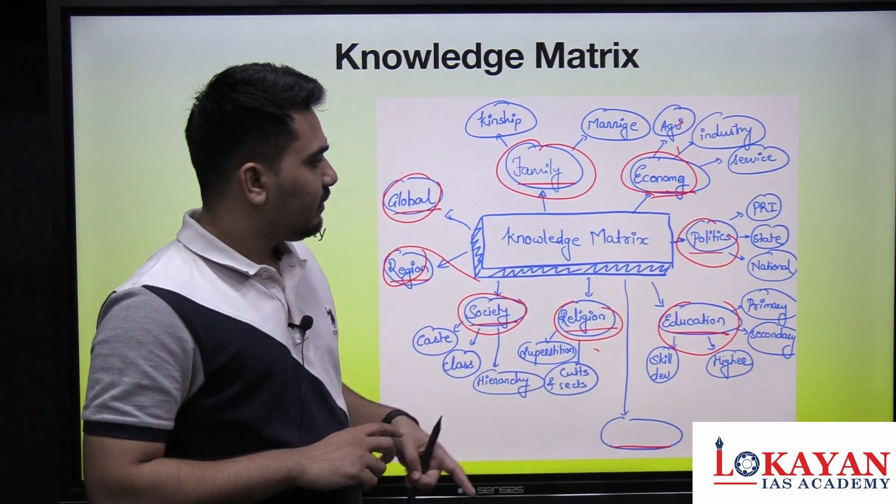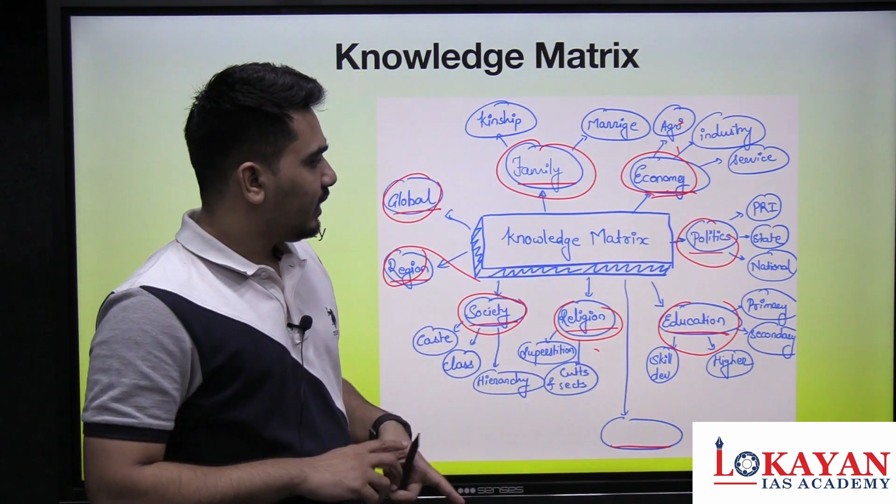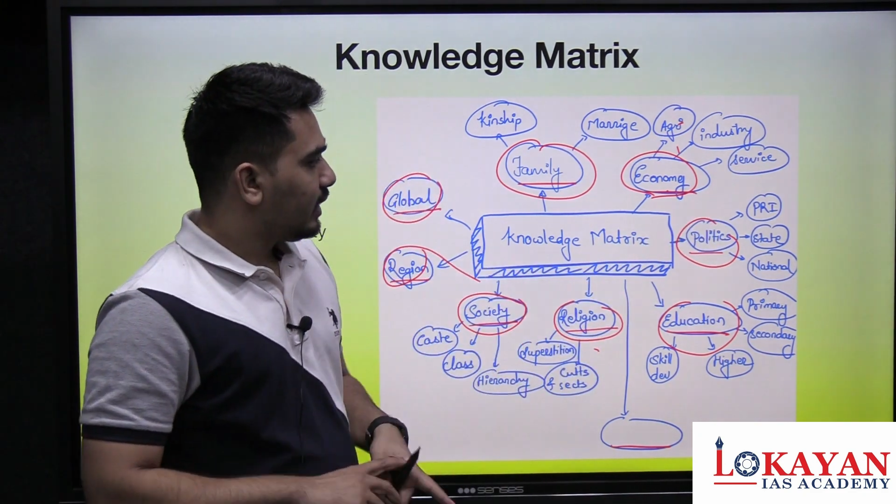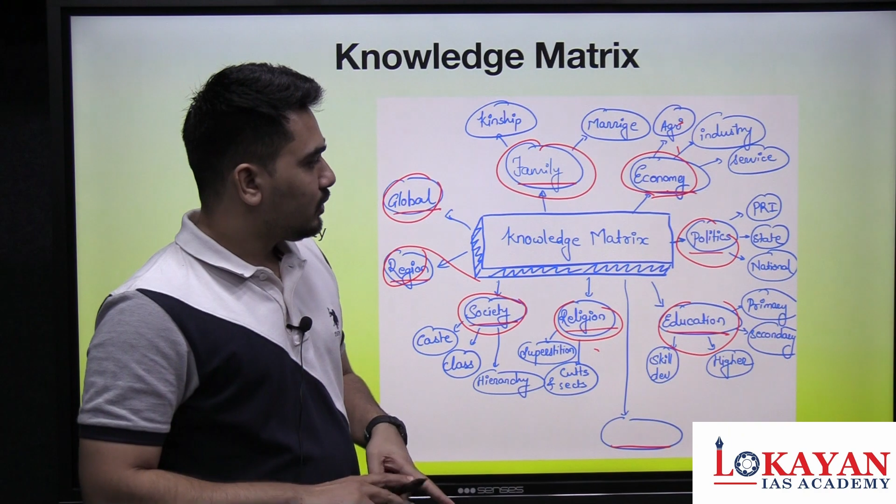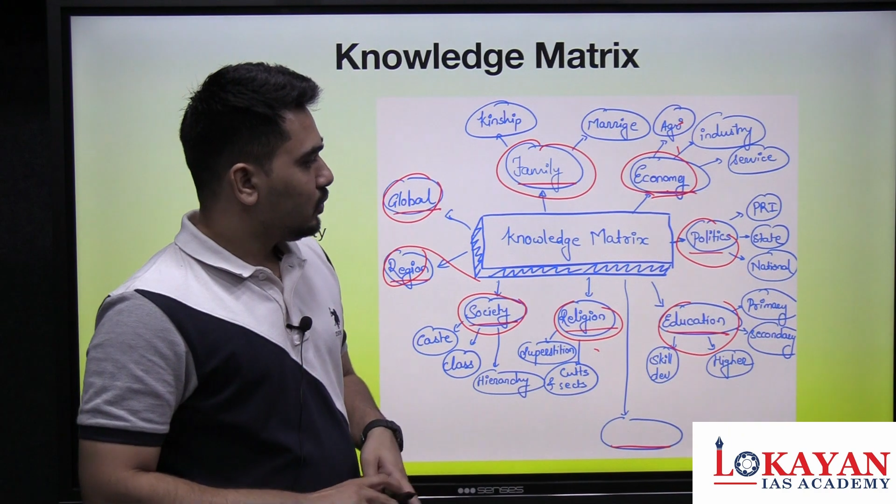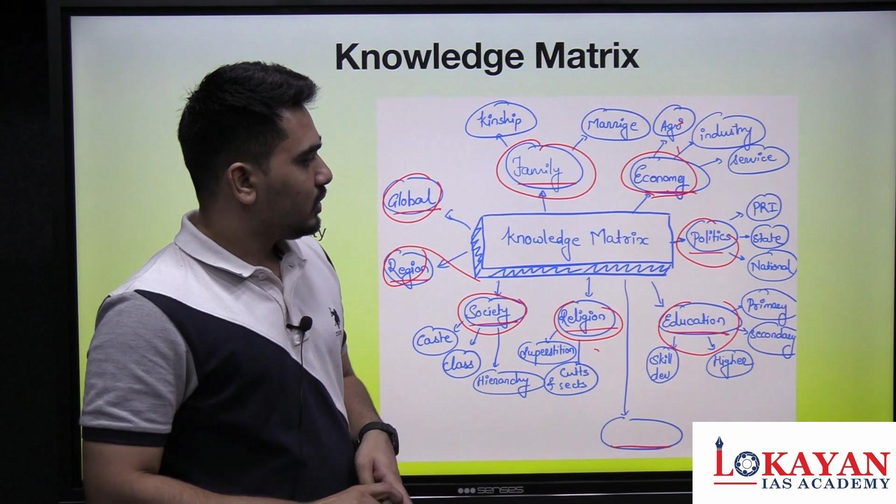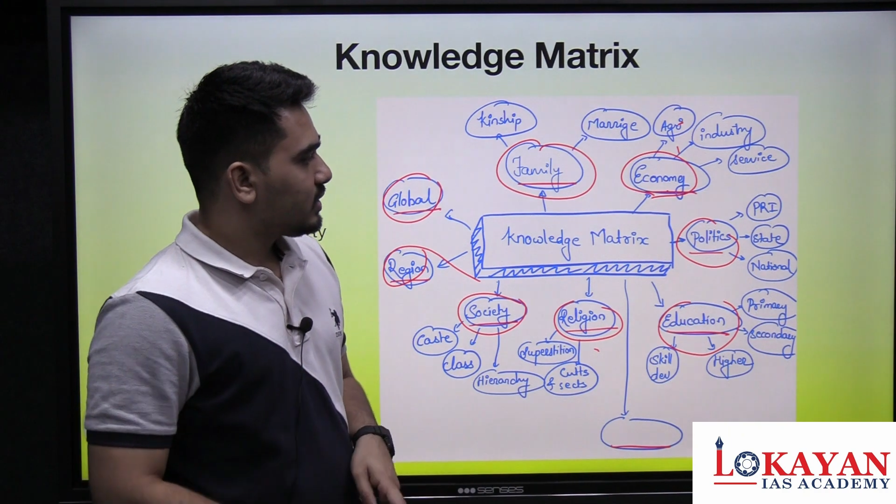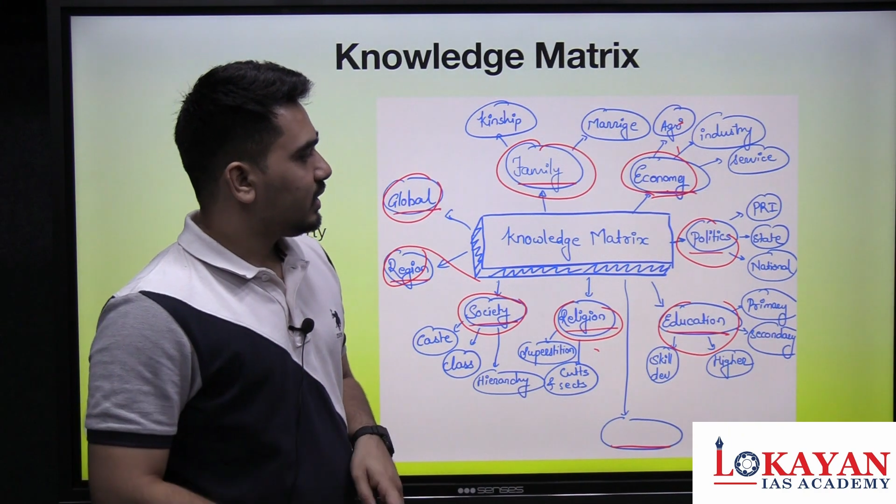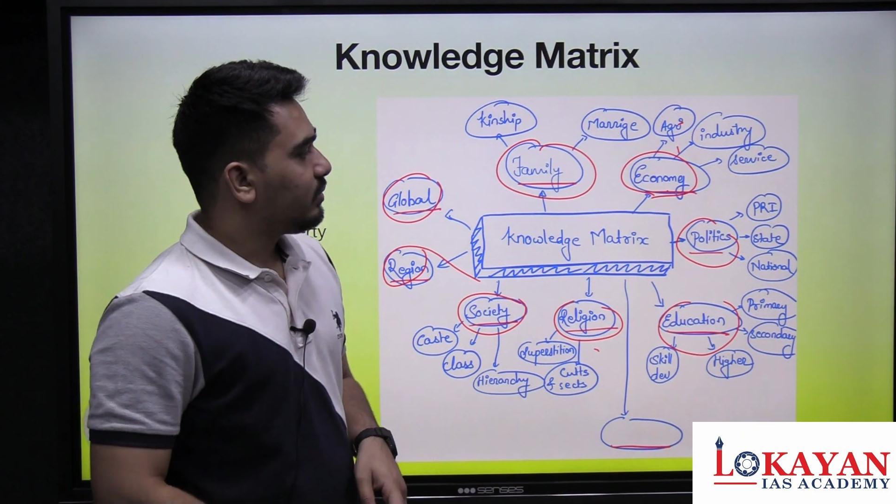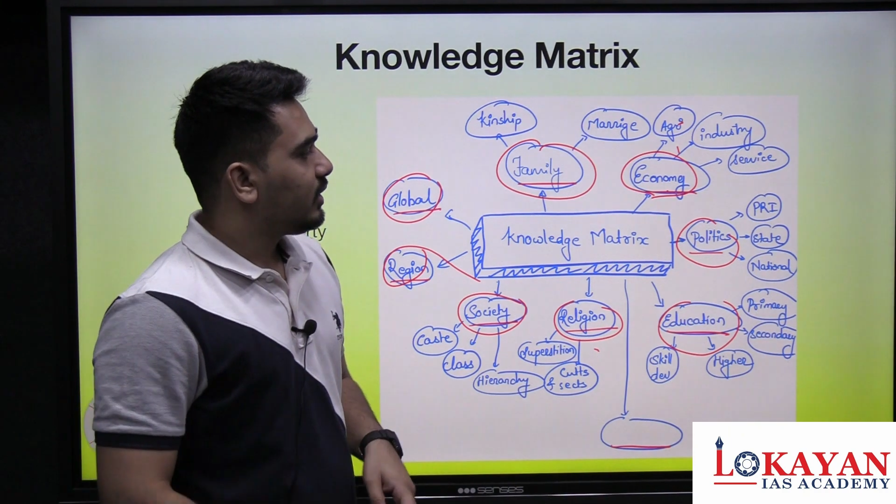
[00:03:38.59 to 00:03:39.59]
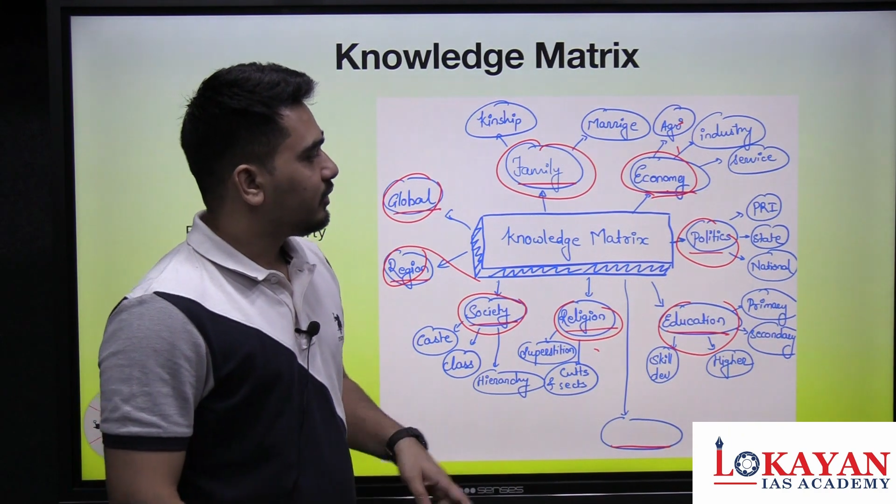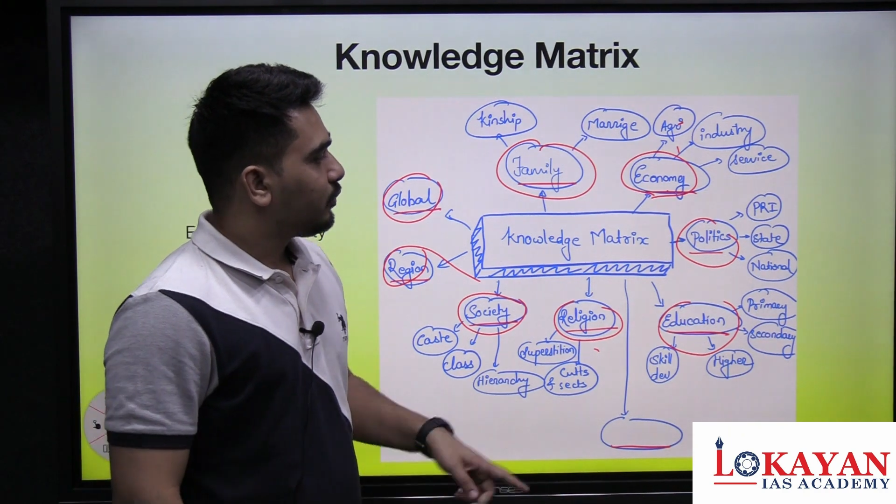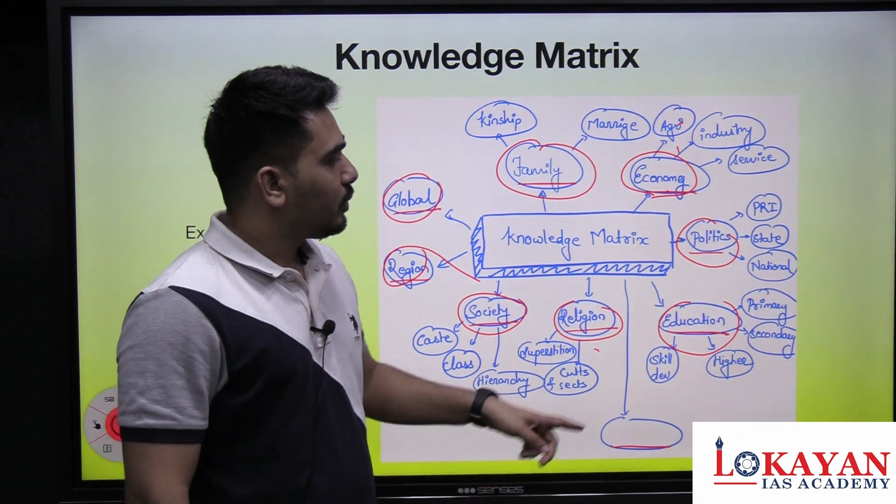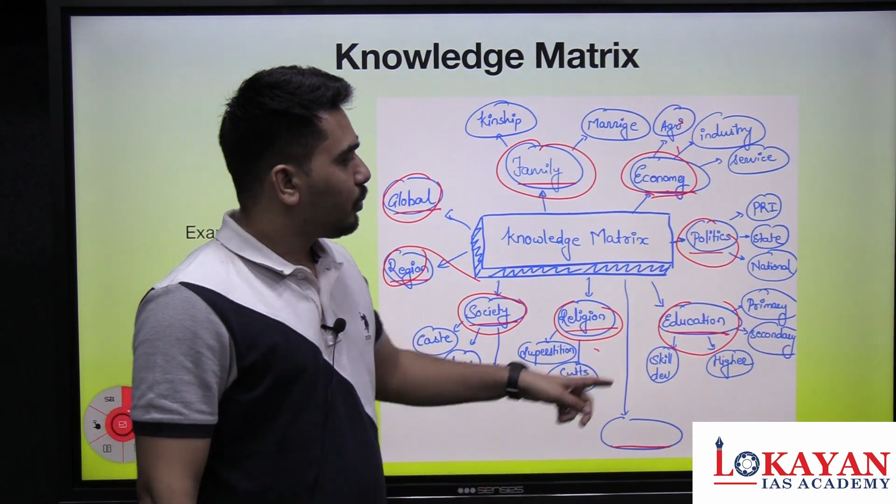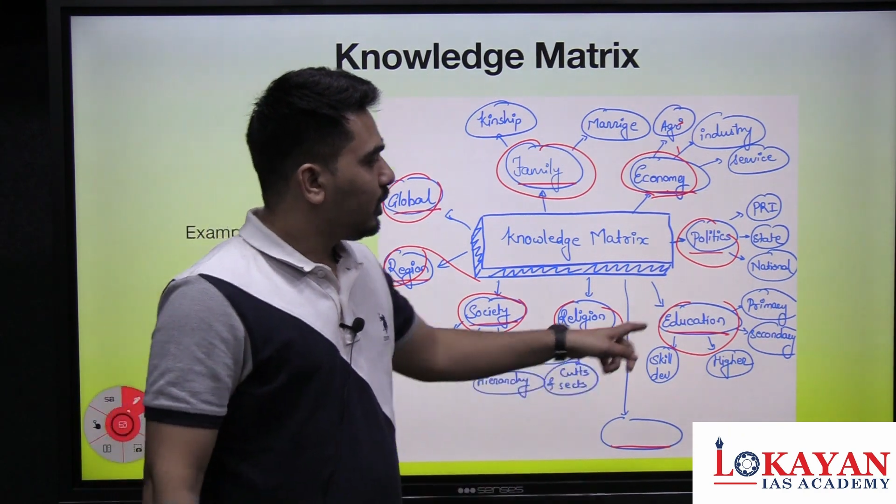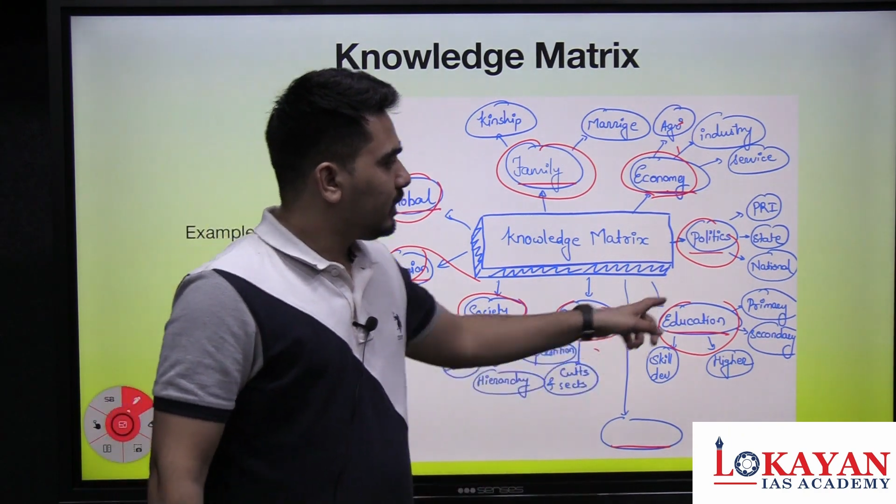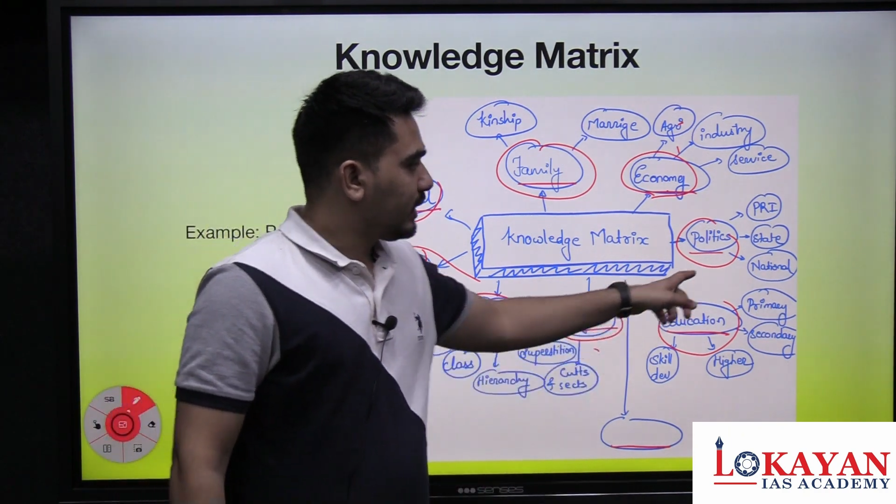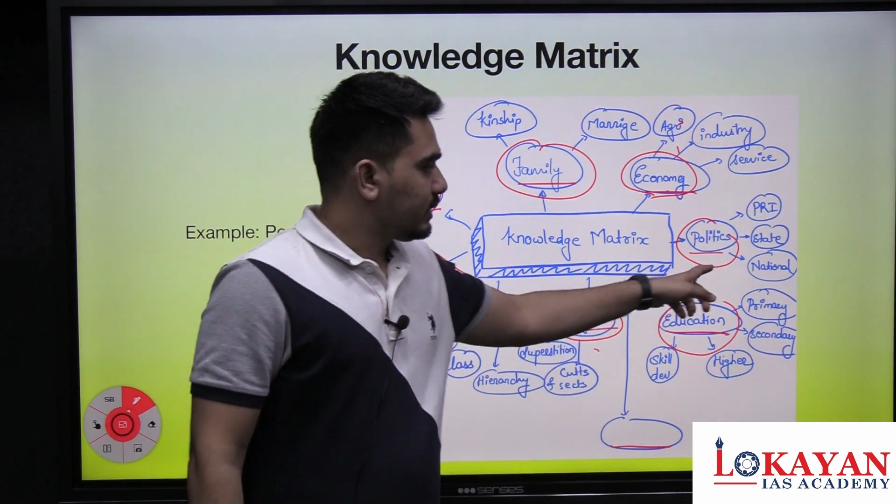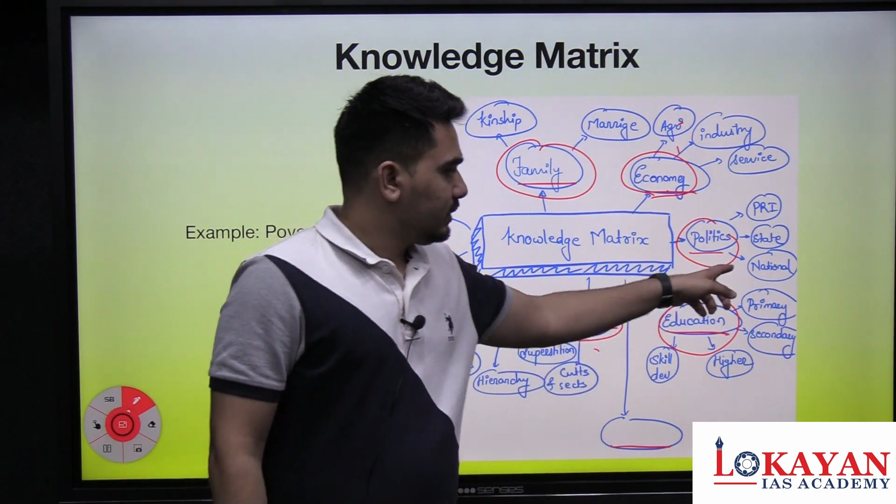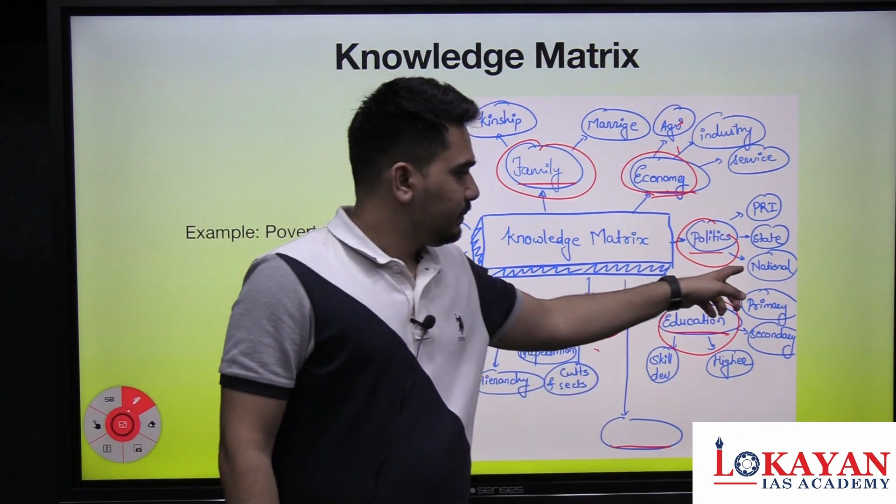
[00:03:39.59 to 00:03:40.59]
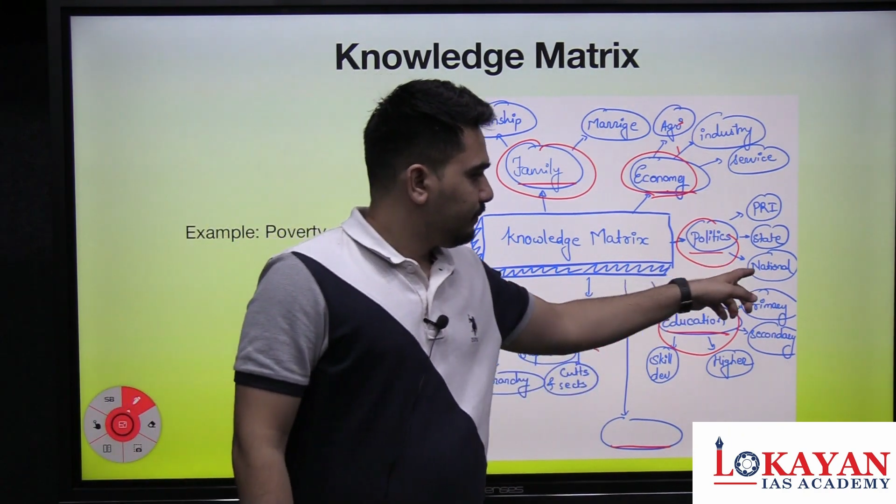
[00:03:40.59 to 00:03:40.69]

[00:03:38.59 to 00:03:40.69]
we can do the same things for politics.